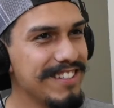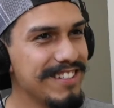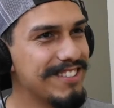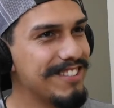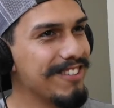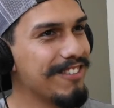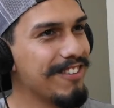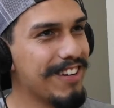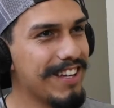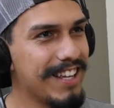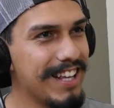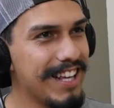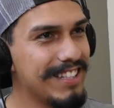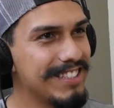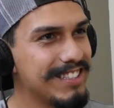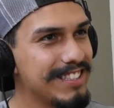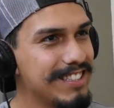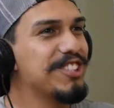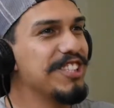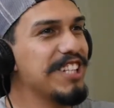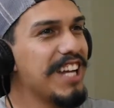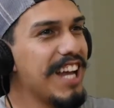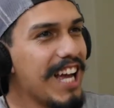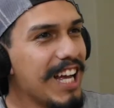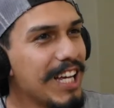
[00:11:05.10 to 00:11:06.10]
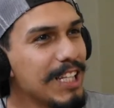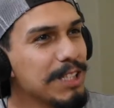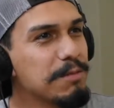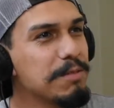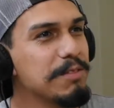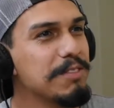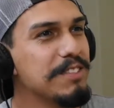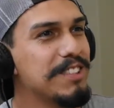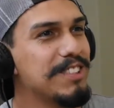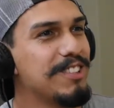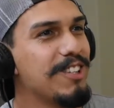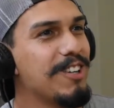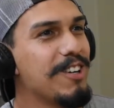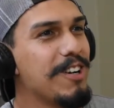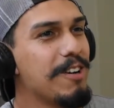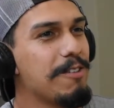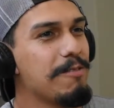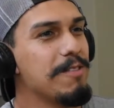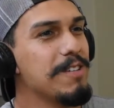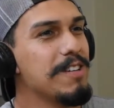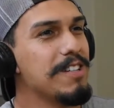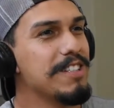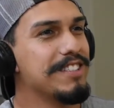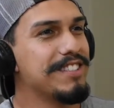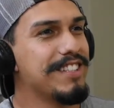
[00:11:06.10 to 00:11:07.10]
So she asked me what song it
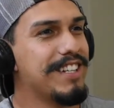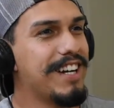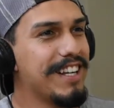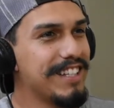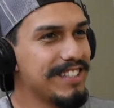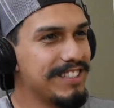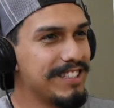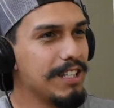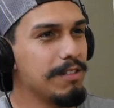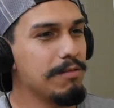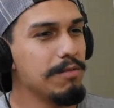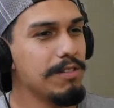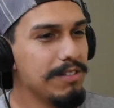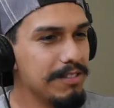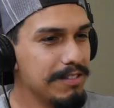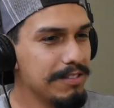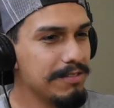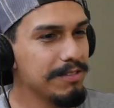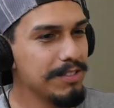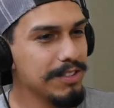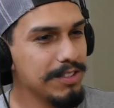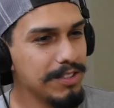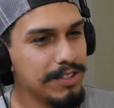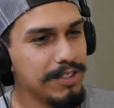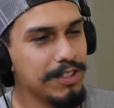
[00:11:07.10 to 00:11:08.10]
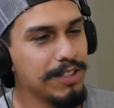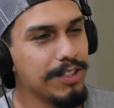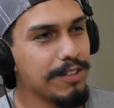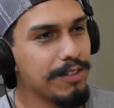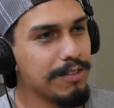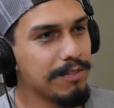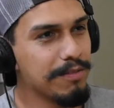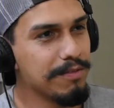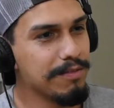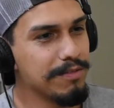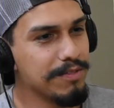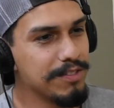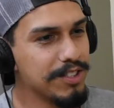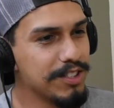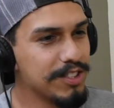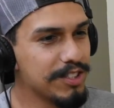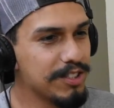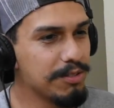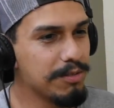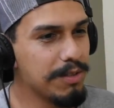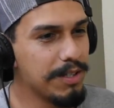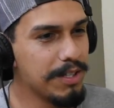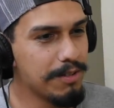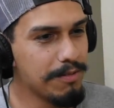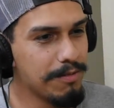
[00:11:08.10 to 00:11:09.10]
was, and I said, well, it was, you know, Just
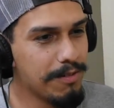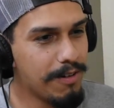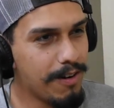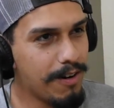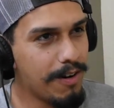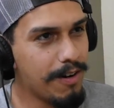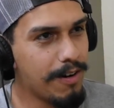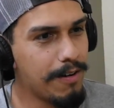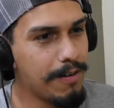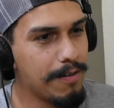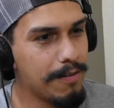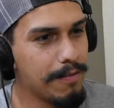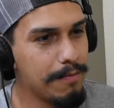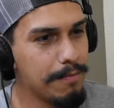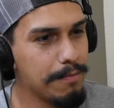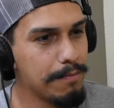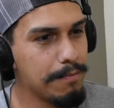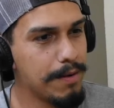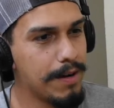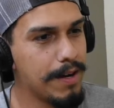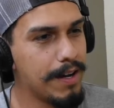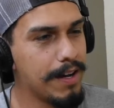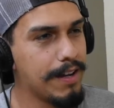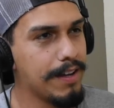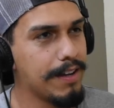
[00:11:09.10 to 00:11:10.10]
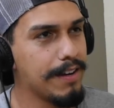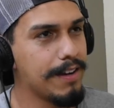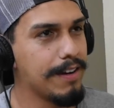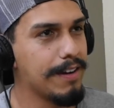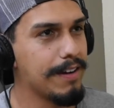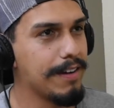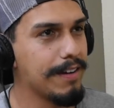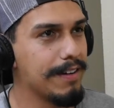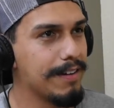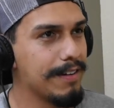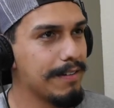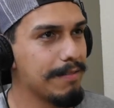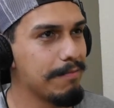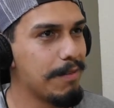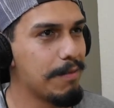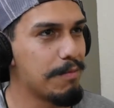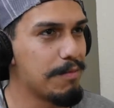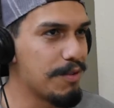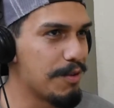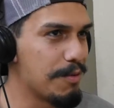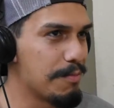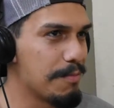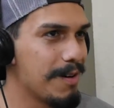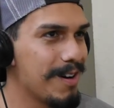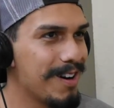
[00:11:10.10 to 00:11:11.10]
the Way You Are by
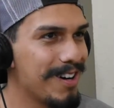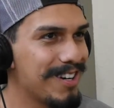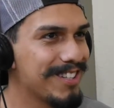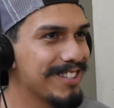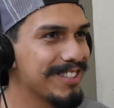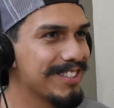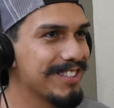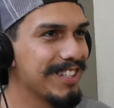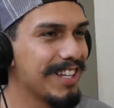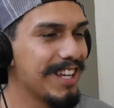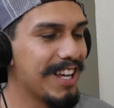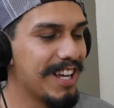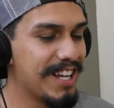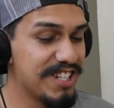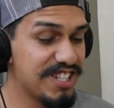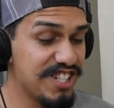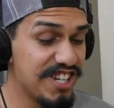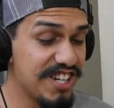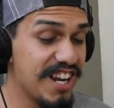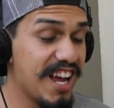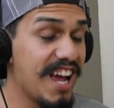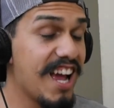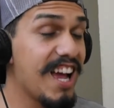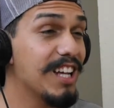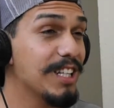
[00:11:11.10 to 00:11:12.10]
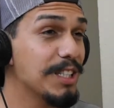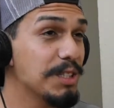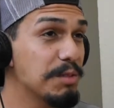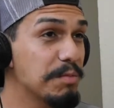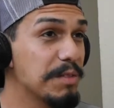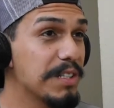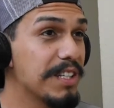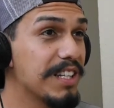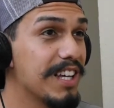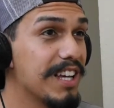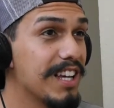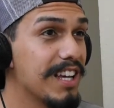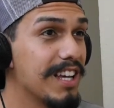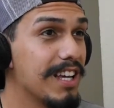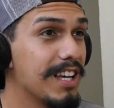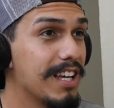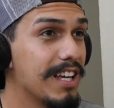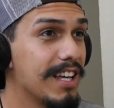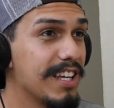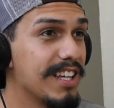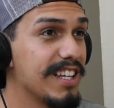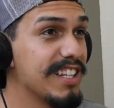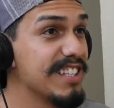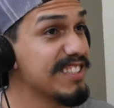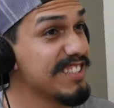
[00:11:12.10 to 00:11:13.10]
Bruno Mars. And she asked me,
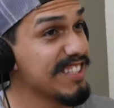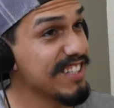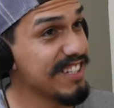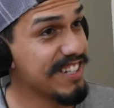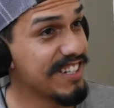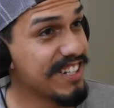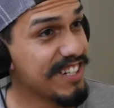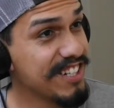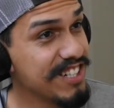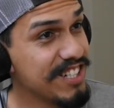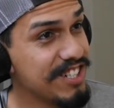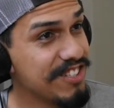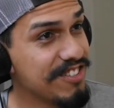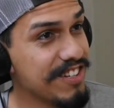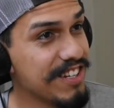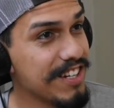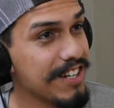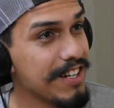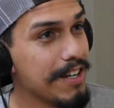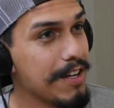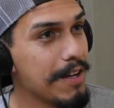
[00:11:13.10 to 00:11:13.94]
is it country?